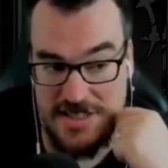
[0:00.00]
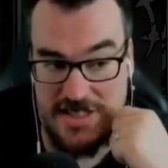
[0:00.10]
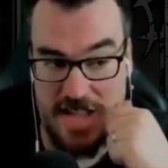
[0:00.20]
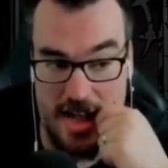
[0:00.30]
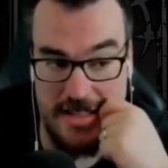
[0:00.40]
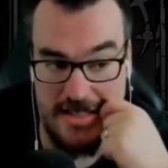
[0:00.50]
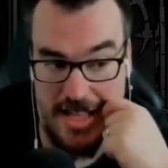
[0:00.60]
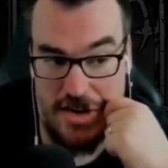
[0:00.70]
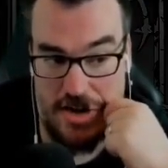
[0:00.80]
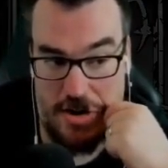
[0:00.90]
stuns
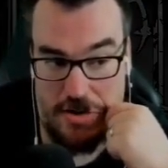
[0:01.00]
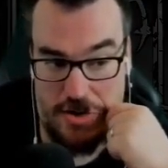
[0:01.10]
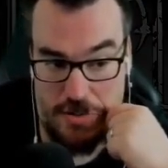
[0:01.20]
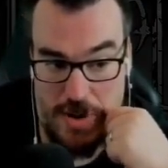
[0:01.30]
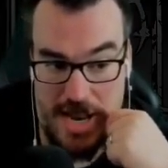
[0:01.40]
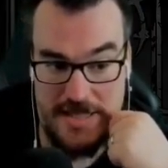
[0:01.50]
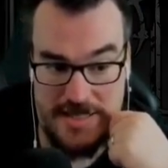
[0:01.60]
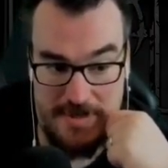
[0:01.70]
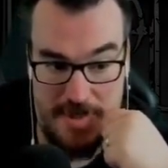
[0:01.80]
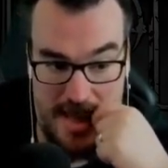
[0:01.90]
that are going
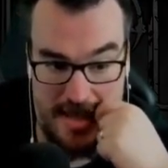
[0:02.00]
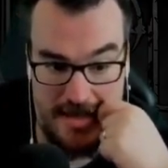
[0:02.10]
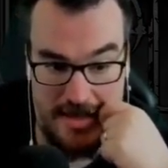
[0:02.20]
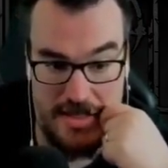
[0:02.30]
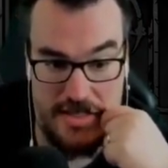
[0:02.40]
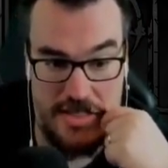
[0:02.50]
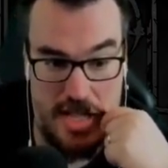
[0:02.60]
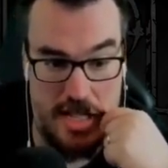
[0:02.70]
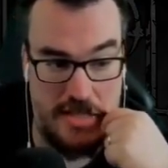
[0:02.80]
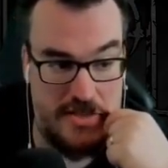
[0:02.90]
crazy, man. The
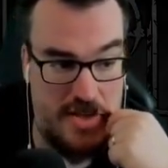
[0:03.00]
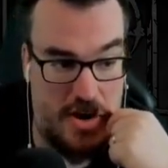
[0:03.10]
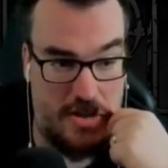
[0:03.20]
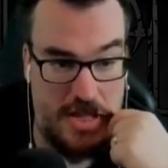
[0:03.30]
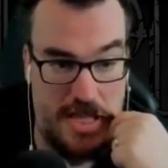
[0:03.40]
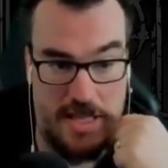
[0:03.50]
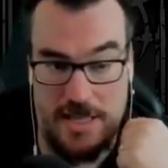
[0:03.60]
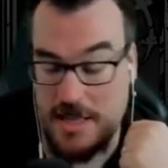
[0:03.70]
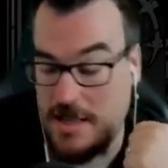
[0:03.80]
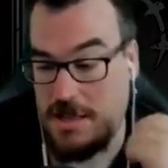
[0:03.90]
stuns are like
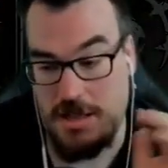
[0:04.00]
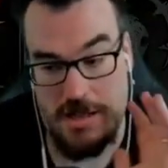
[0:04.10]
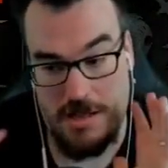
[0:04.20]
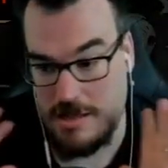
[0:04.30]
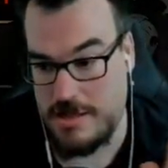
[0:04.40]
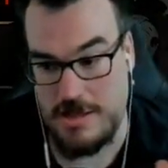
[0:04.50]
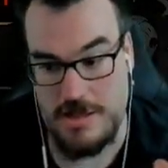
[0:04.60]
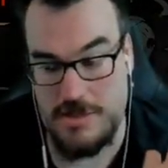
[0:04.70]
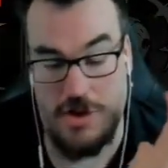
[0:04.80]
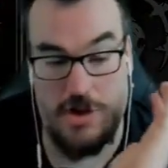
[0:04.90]

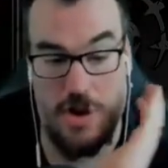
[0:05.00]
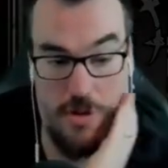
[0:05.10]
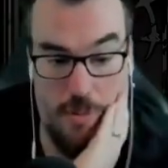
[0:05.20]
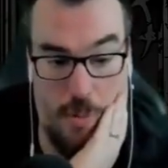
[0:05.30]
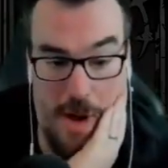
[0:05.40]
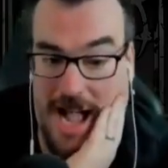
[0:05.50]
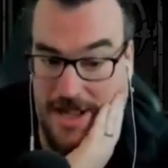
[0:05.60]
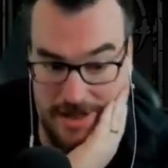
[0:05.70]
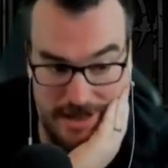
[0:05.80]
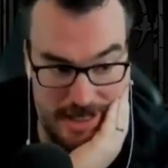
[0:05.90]
they're going
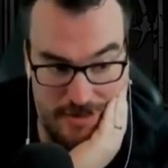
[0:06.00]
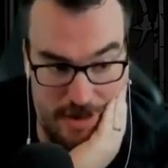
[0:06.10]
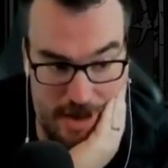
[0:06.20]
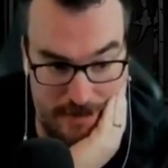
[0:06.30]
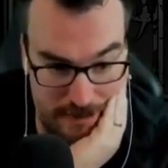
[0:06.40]
wild this run.